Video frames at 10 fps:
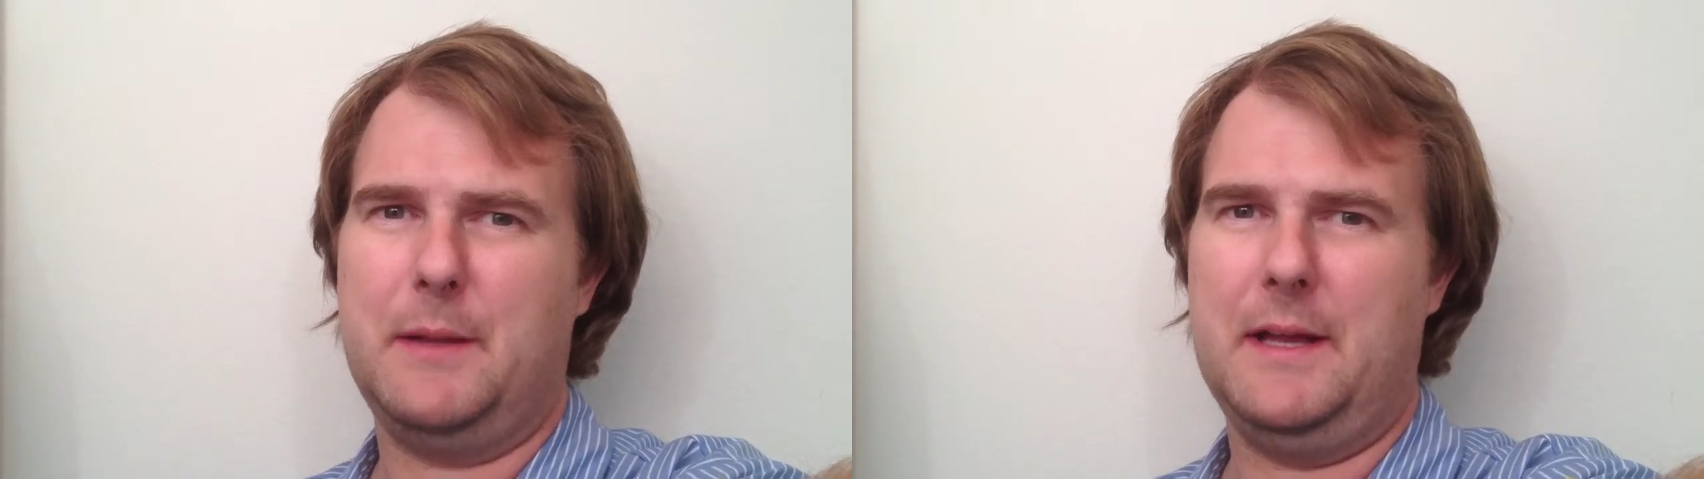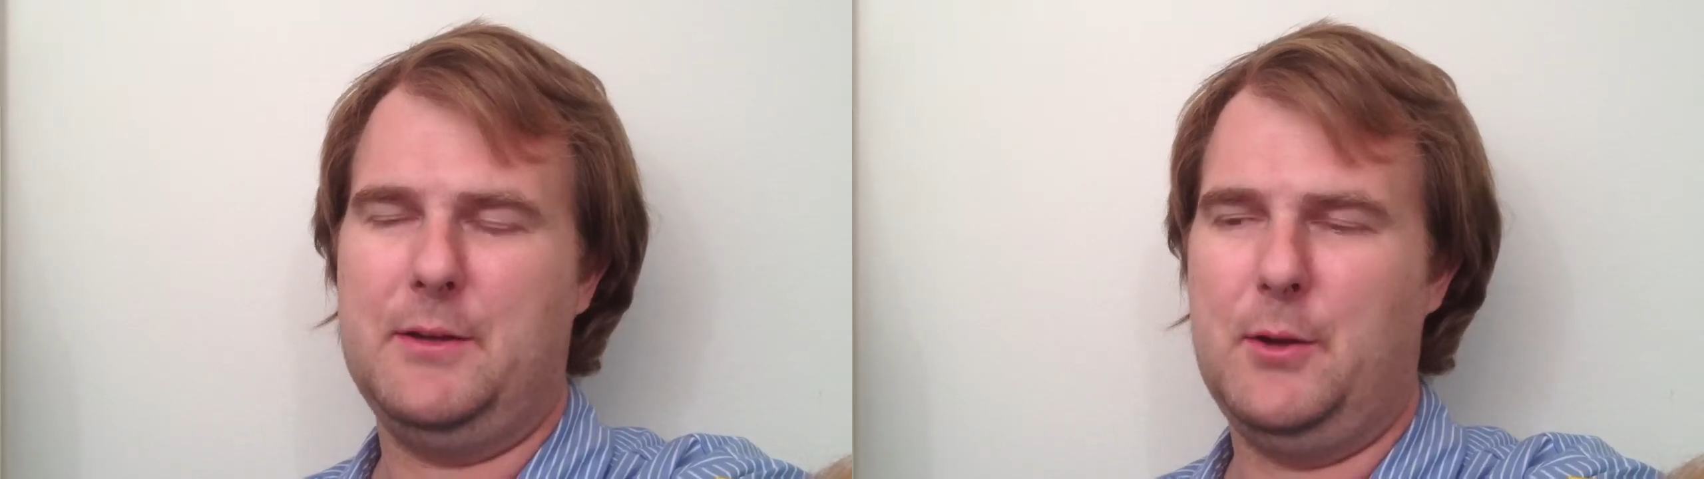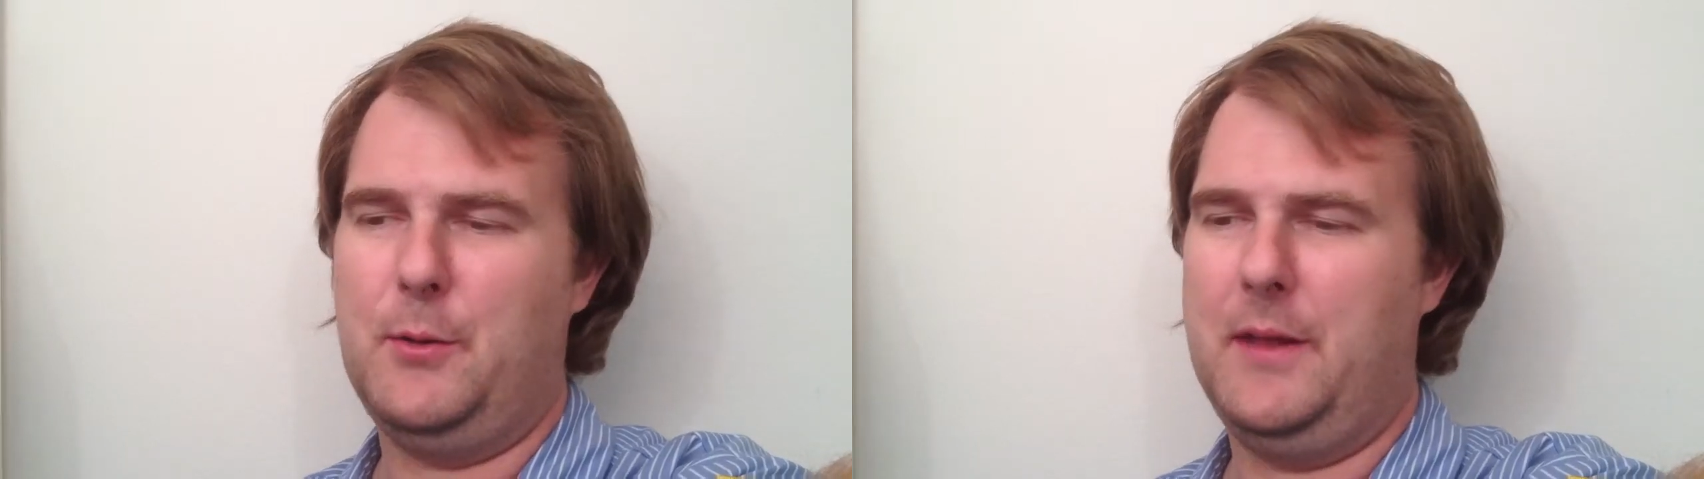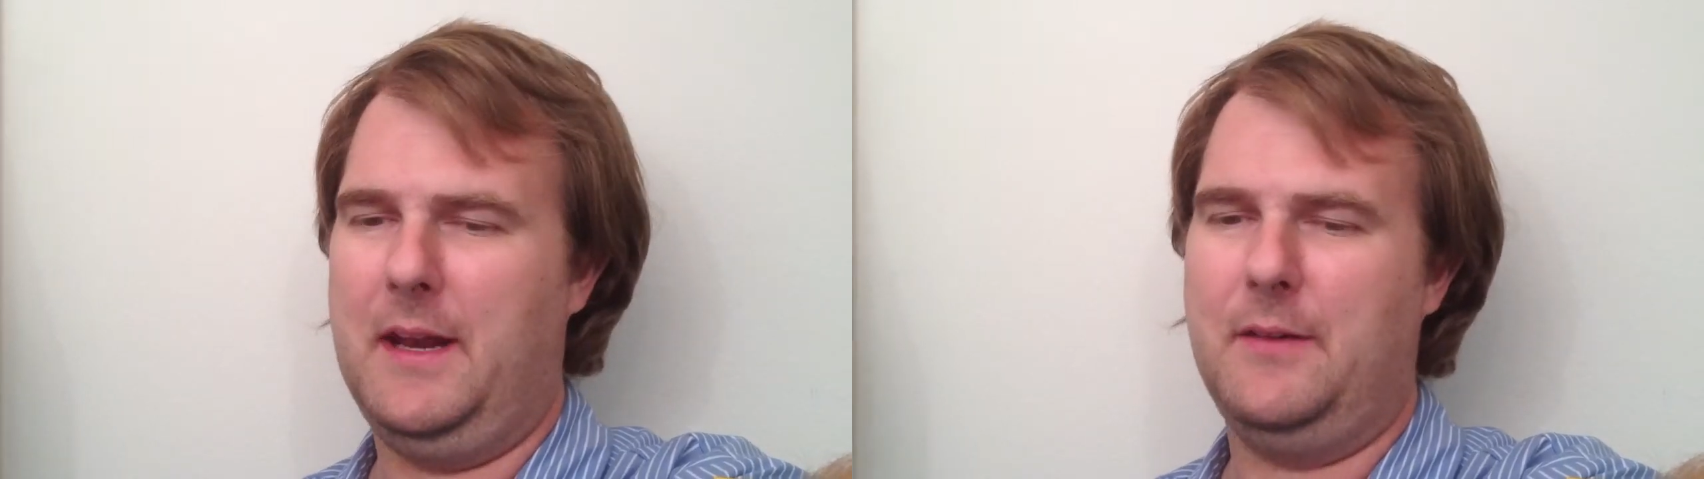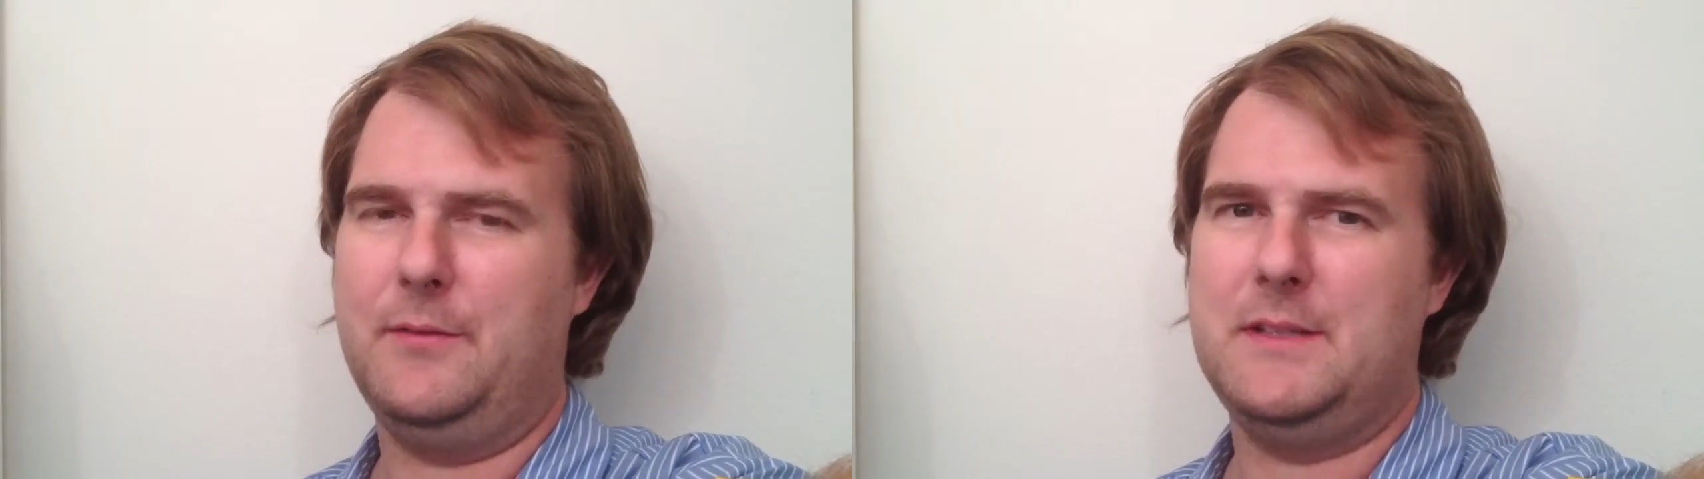plateau that
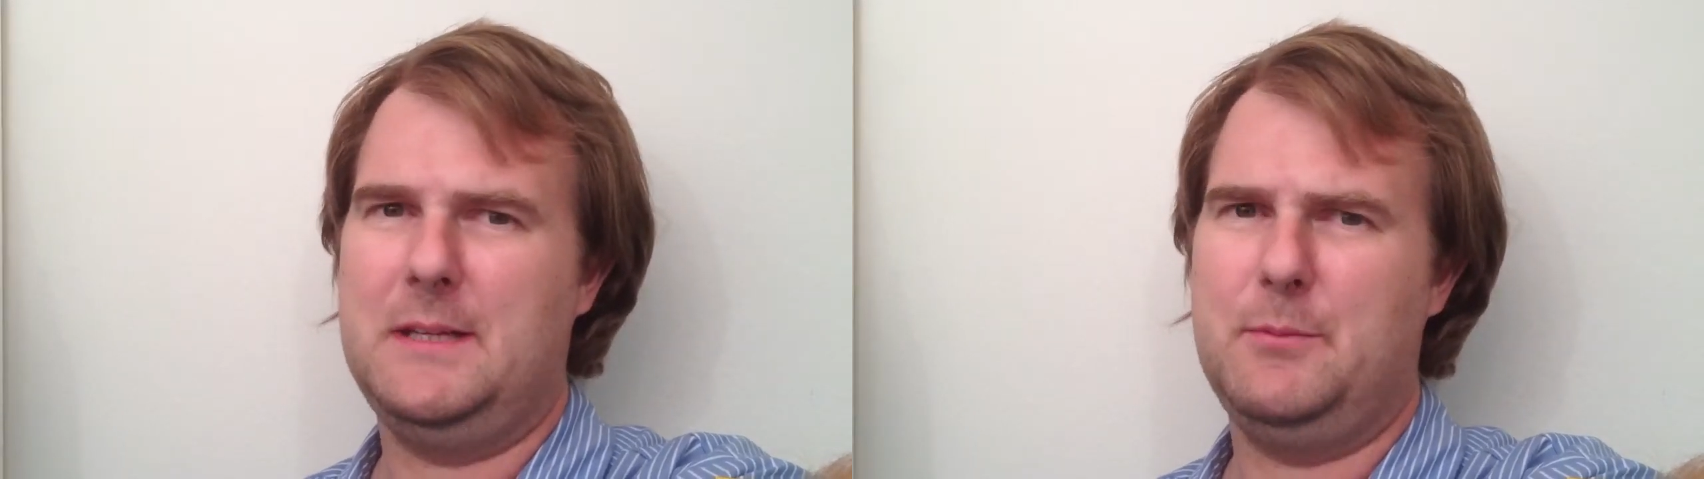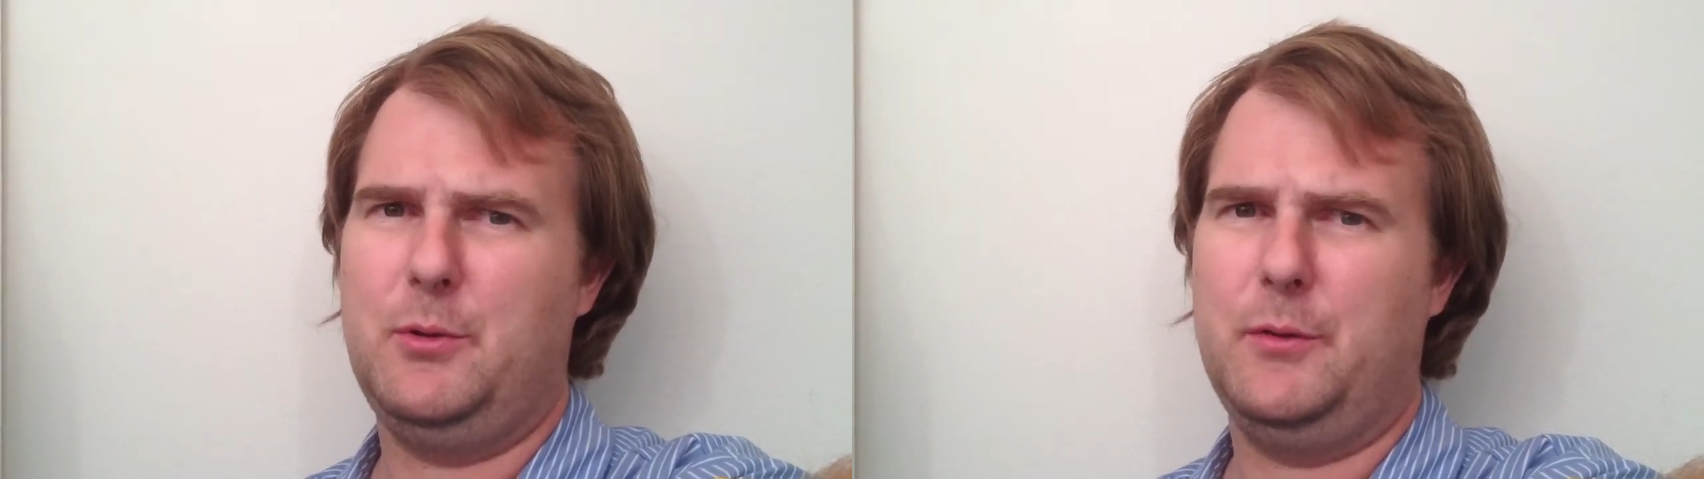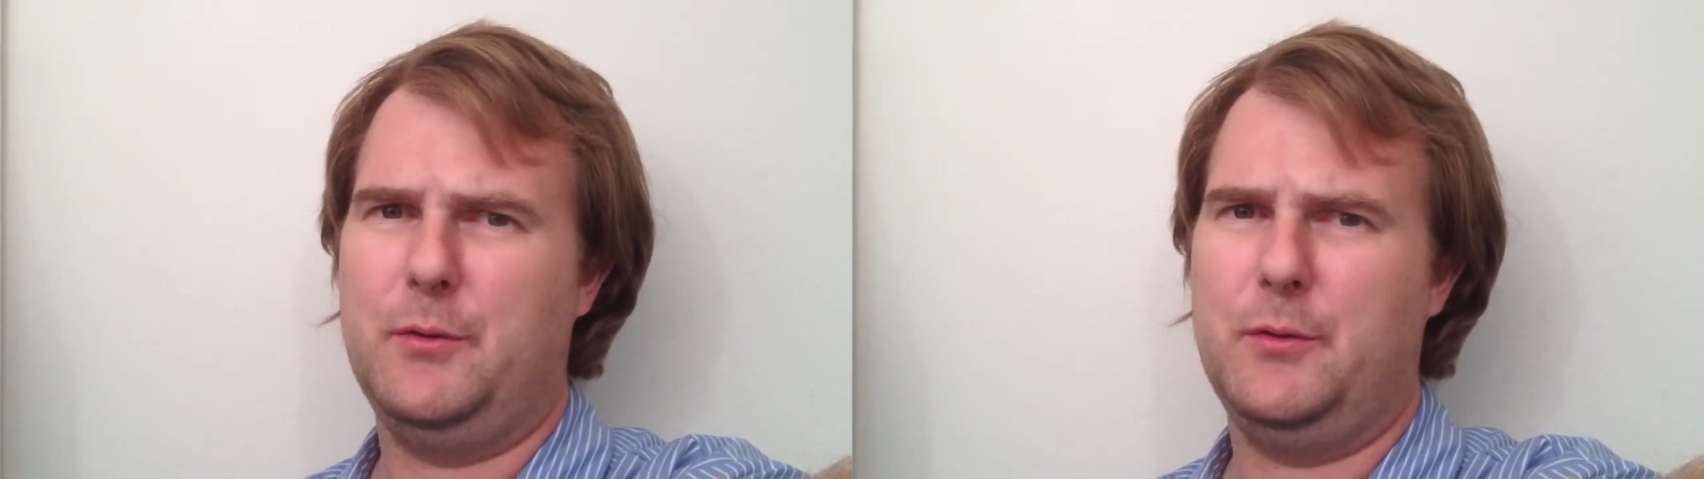I've seemed to have